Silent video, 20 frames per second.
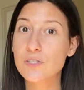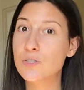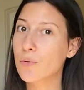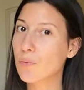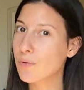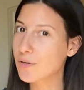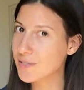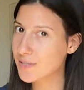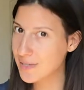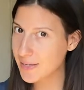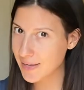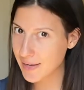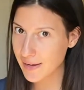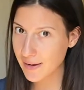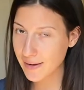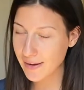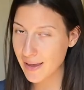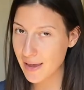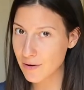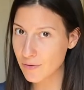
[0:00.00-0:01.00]
so we're seeking
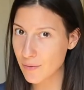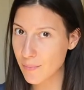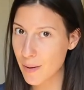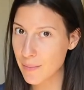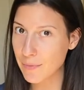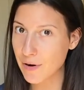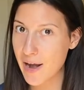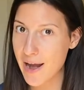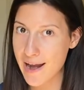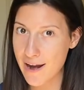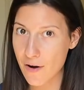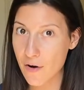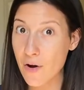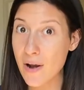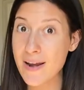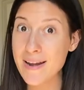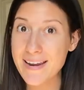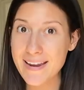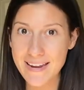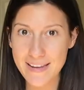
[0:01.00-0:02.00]
again, remember air
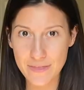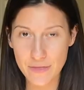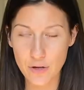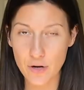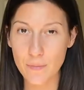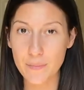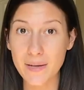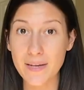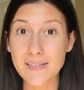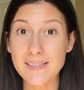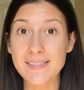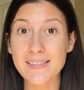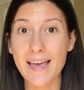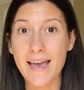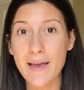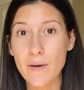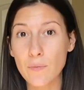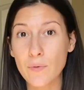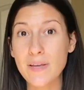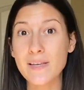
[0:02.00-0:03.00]
and ether because
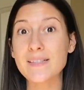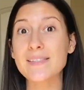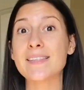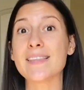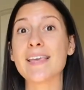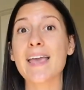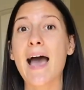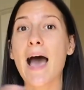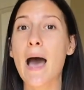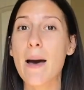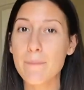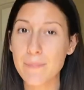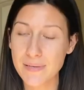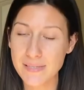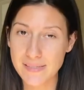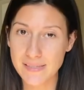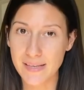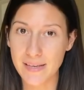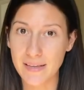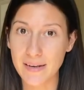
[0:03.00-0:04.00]
that is the
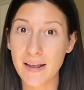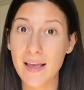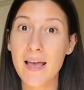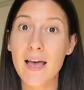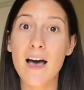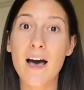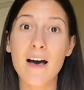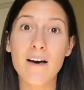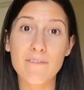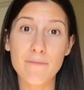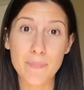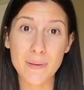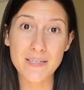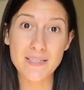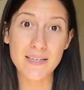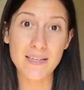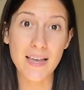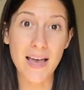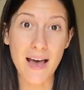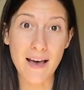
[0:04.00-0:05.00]
opposite of
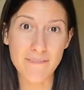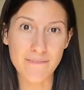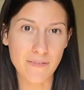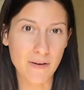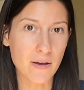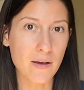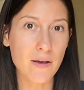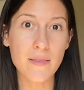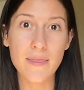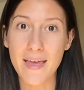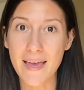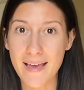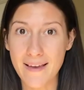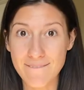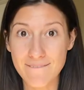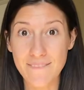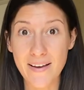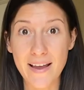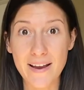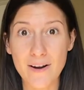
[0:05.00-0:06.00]
pitta kapha, that
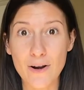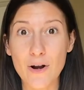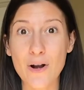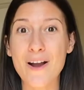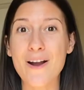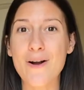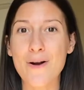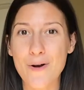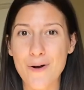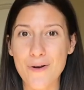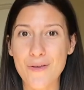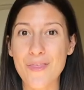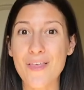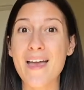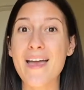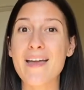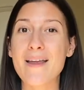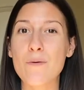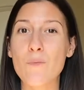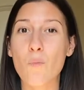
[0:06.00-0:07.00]
fire, earth,
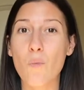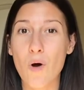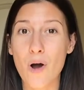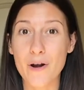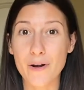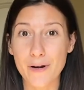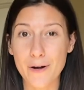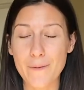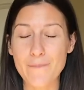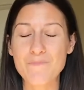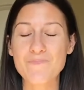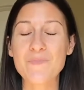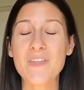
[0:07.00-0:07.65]
and water.